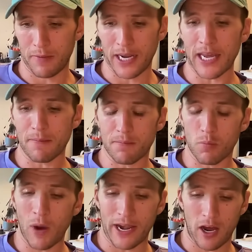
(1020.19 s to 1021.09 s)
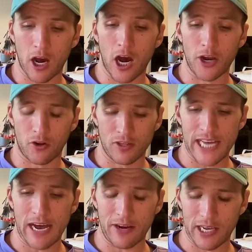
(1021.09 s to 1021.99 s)
And he went hard on the
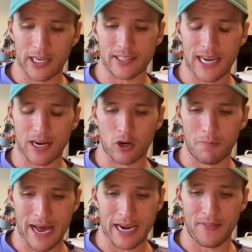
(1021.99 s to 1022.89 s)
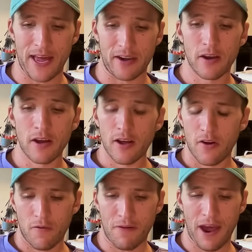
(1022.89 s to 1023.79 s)
downhill into Lac Combal and then
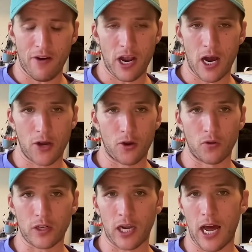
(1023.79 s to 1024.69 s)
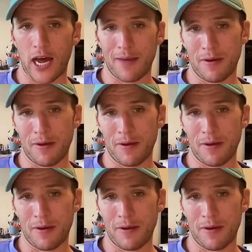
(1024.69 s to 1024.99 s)
very hard on the climb.